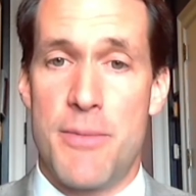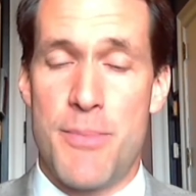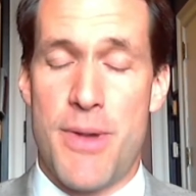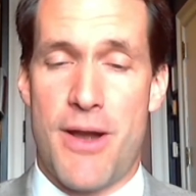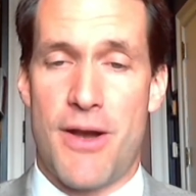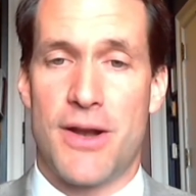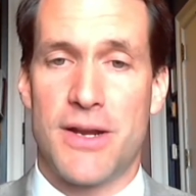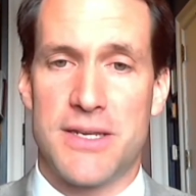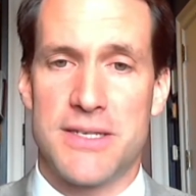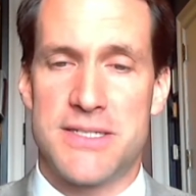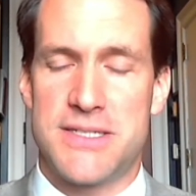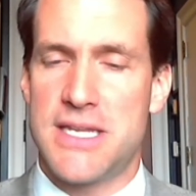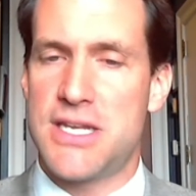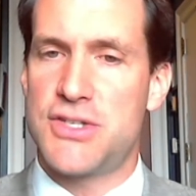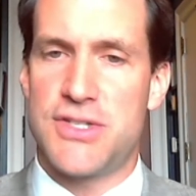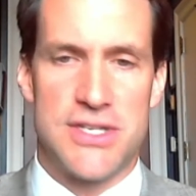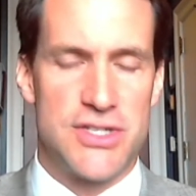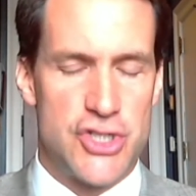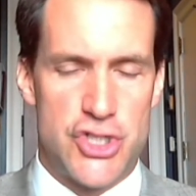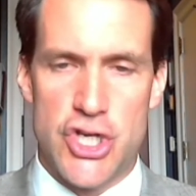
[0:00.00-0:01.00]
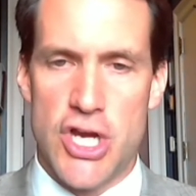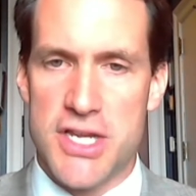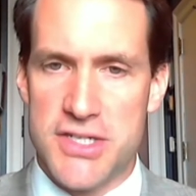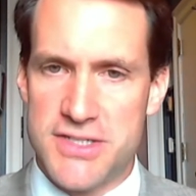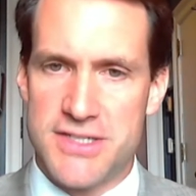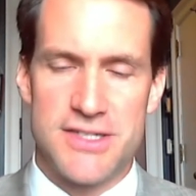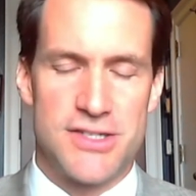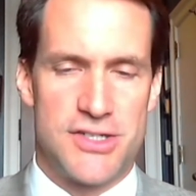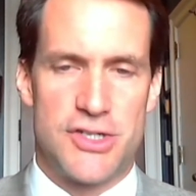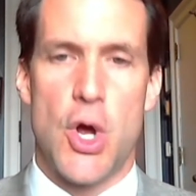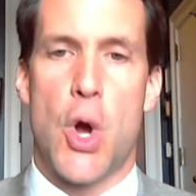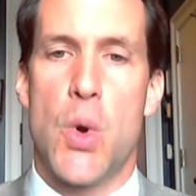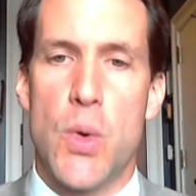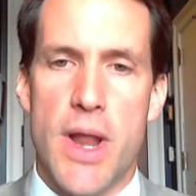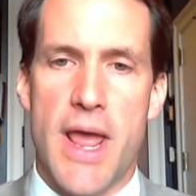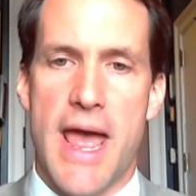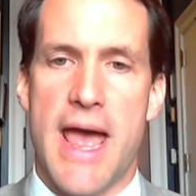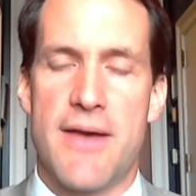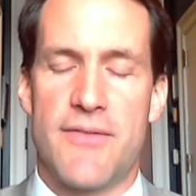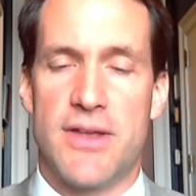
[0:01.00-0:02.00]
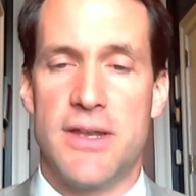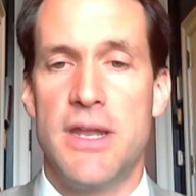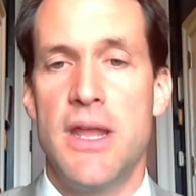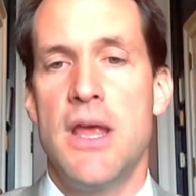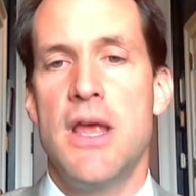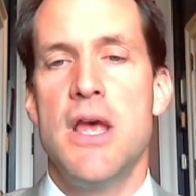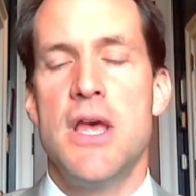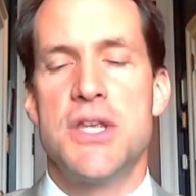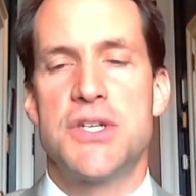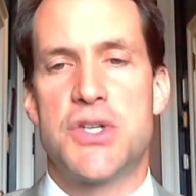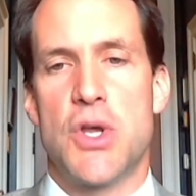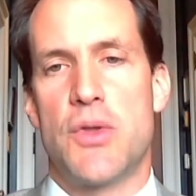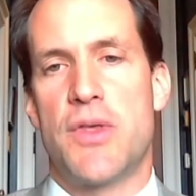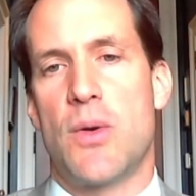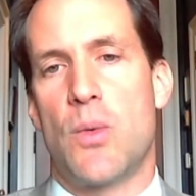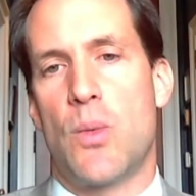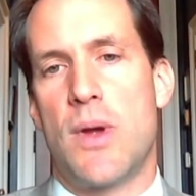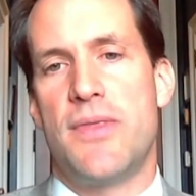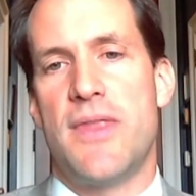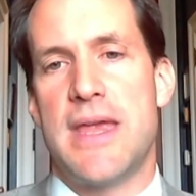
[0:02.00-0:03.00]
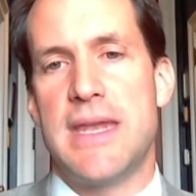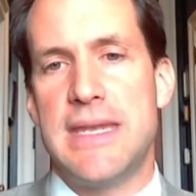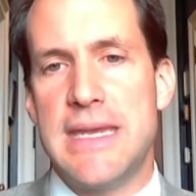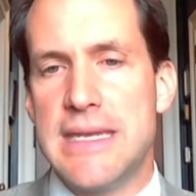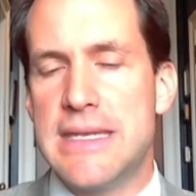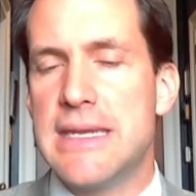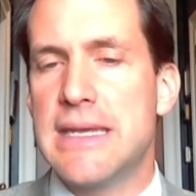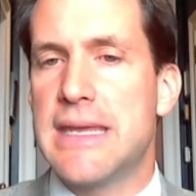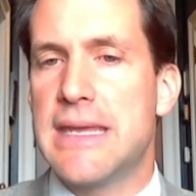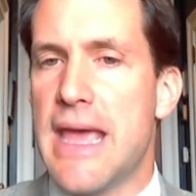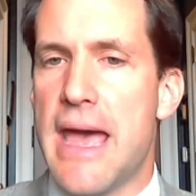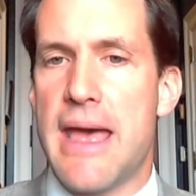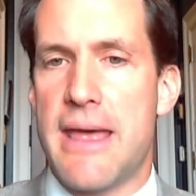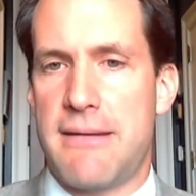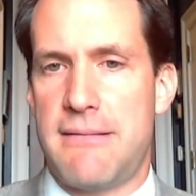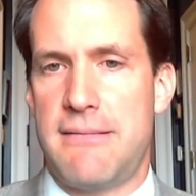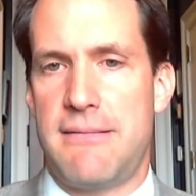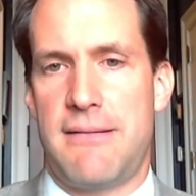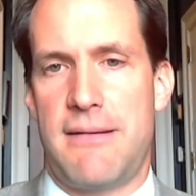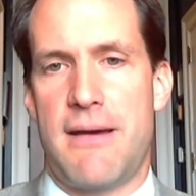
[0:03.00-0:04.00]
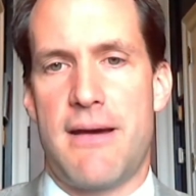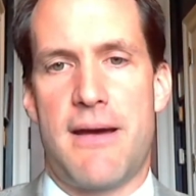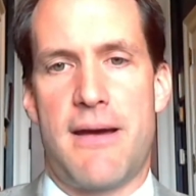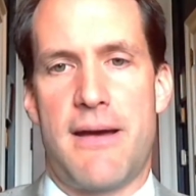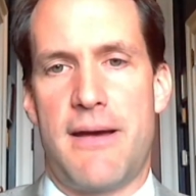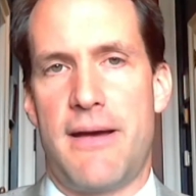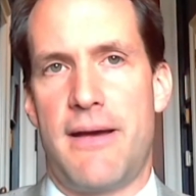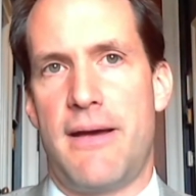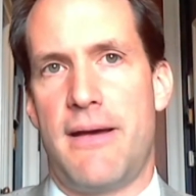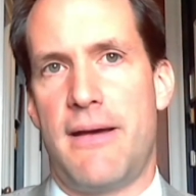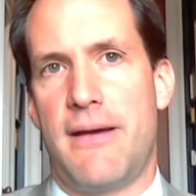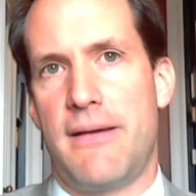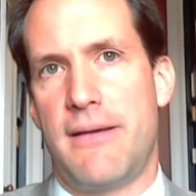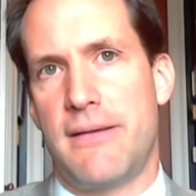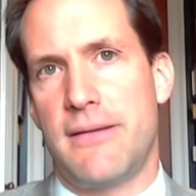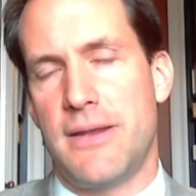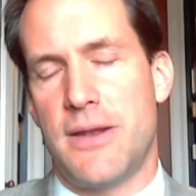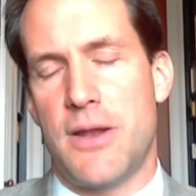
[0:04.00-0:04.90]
American citizens. Just don't have it. So that when they need to get, metadata